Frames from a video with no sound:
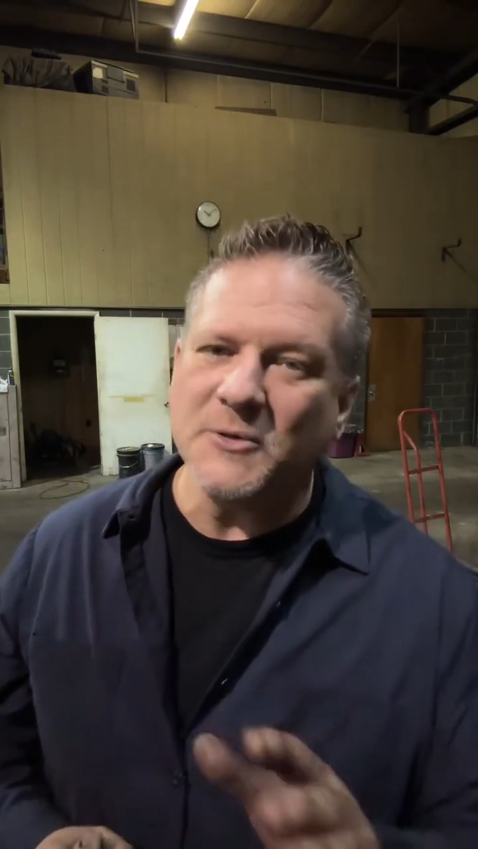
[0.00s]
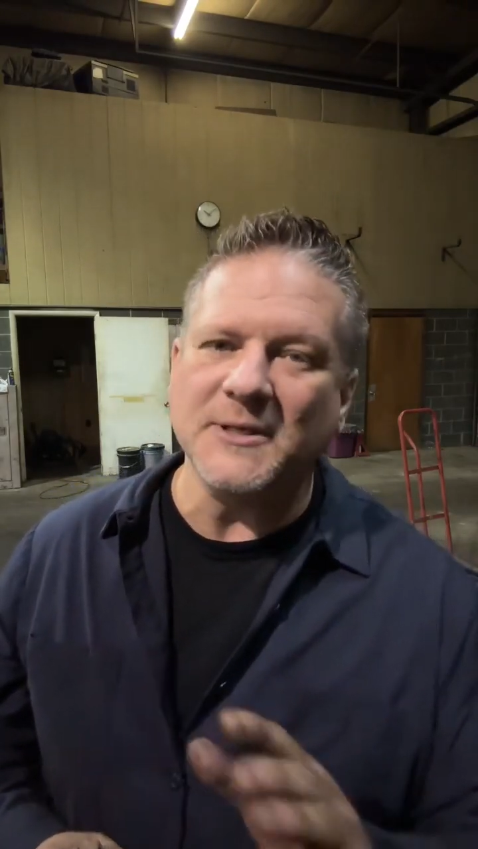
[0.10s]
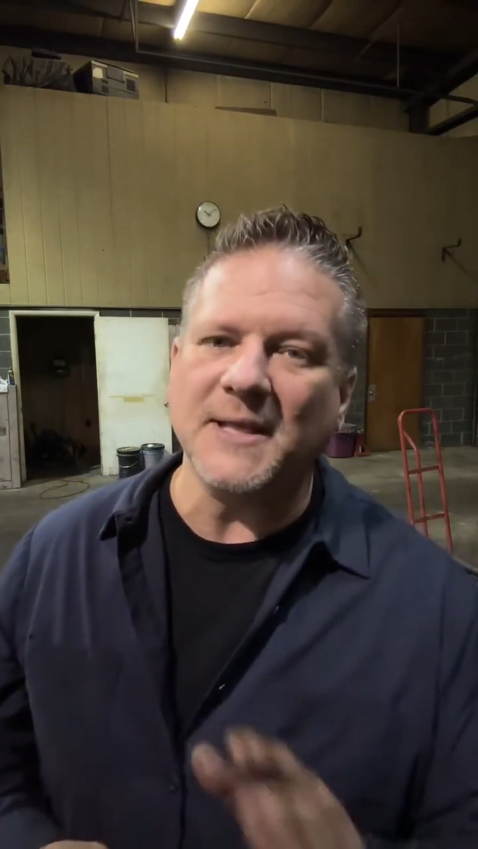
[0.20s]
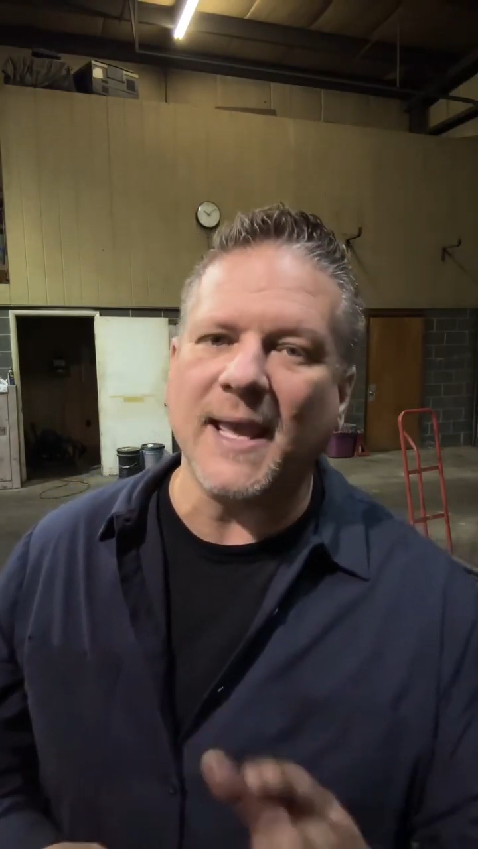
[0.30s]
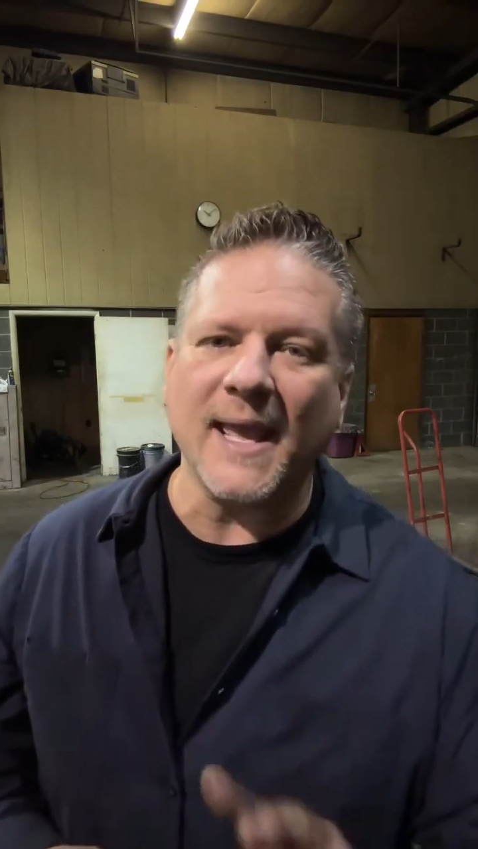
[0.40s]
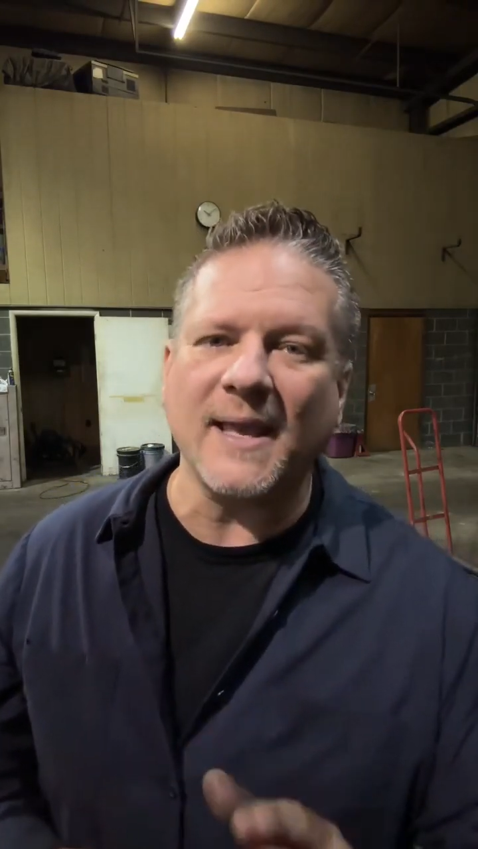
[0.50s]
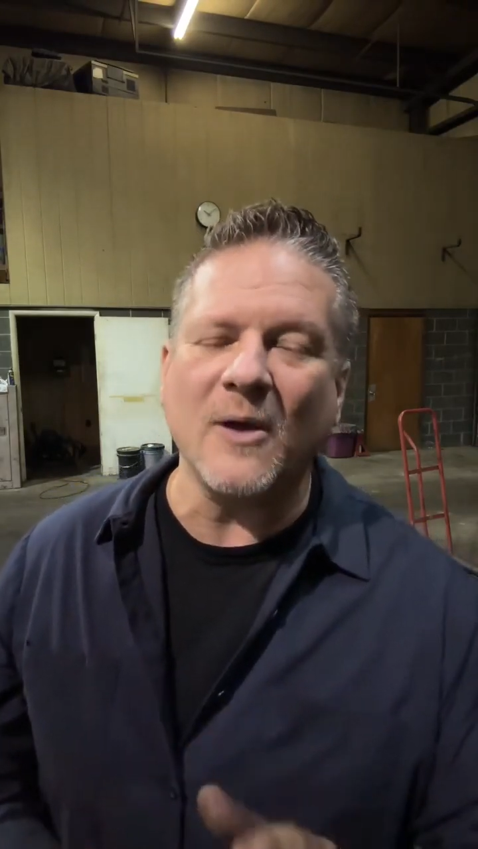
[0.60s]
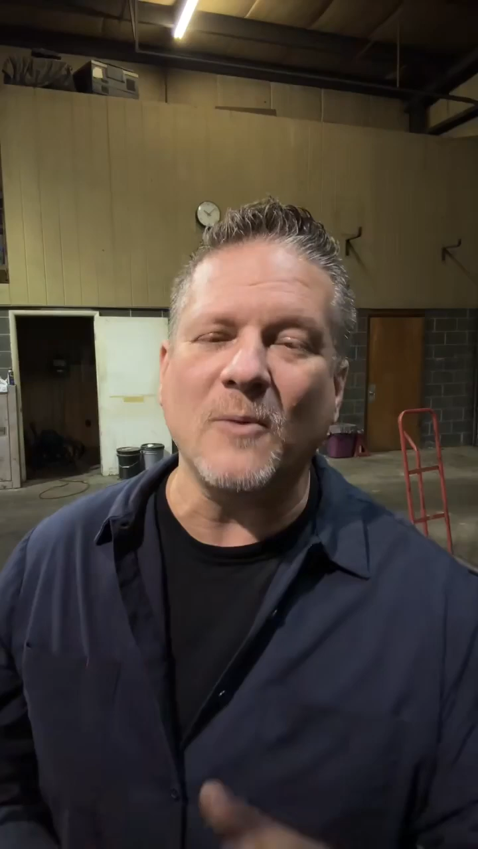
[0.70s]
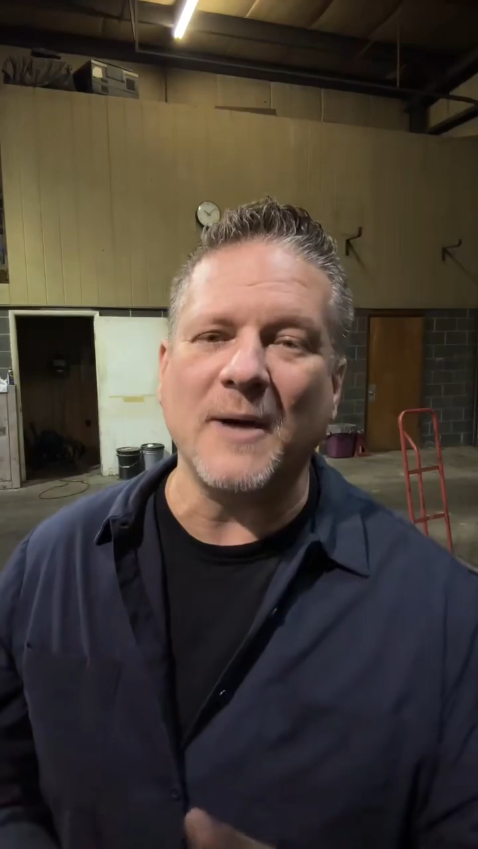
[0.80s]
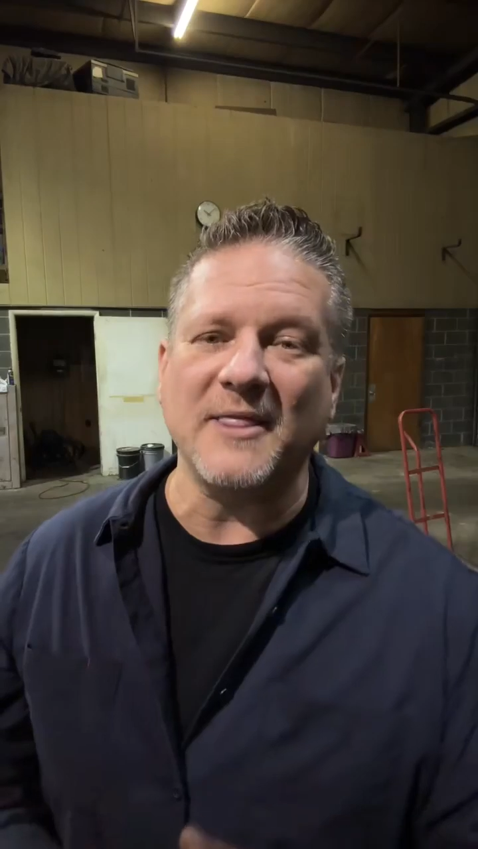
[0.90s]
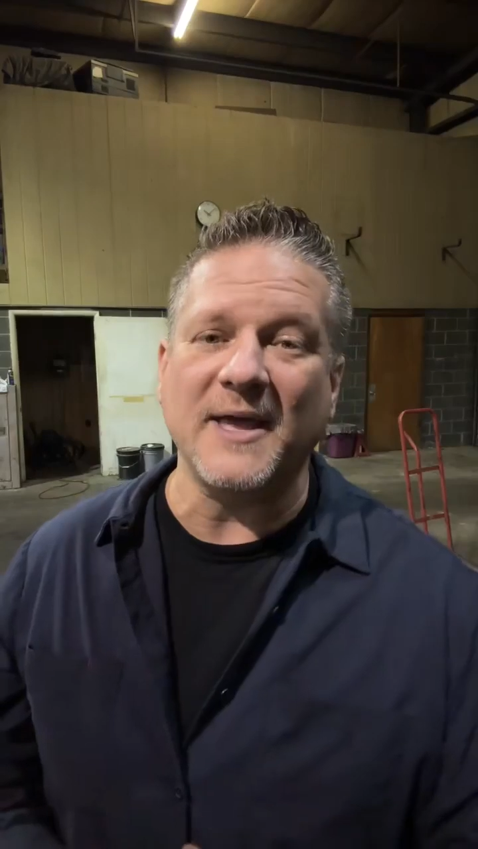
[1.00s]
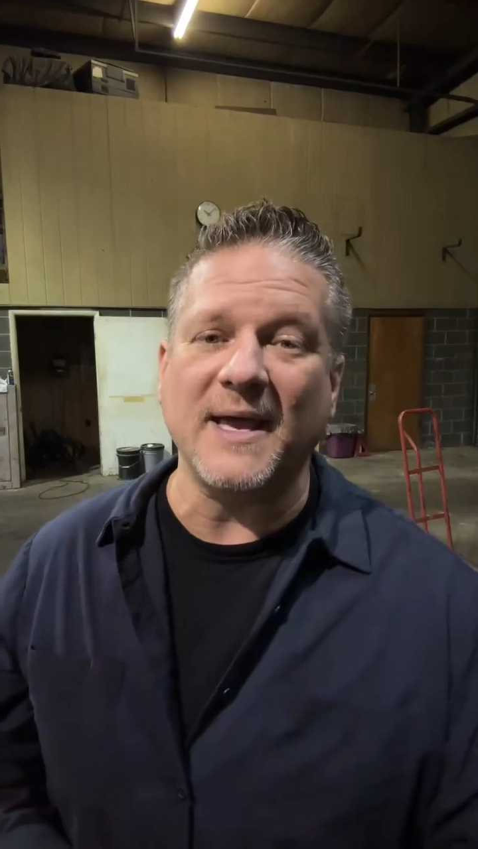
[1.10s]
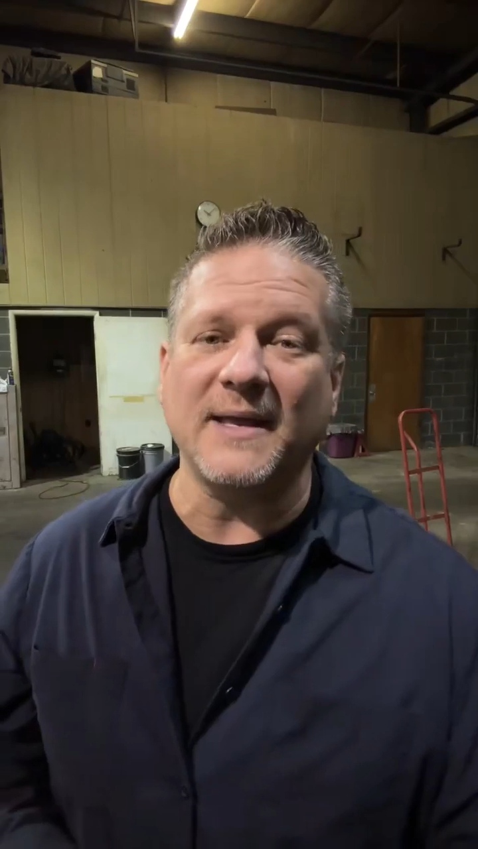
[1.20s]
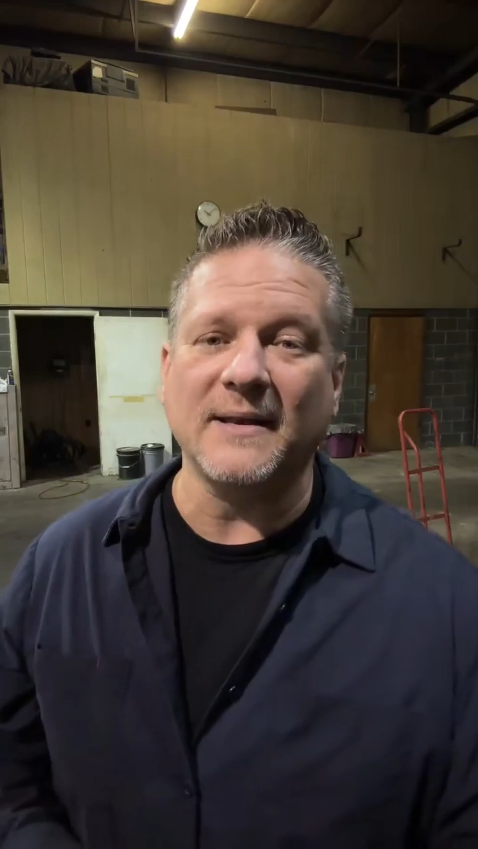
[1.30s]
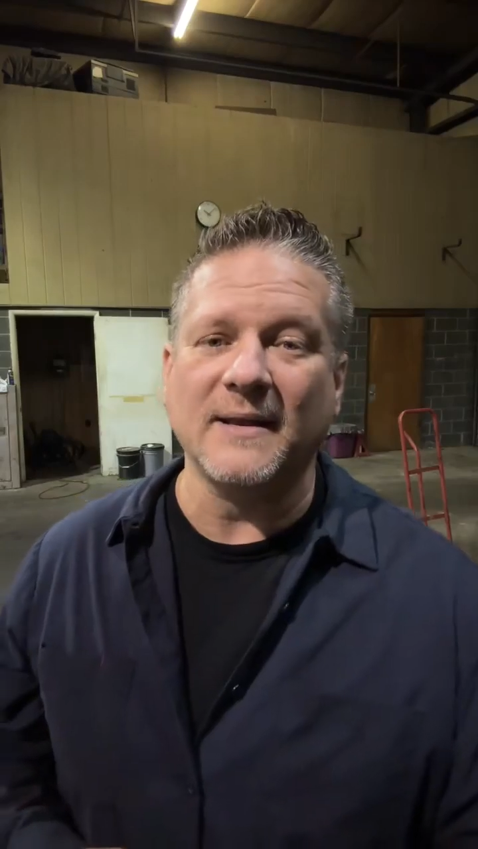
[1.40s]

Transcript: and you can't go by that.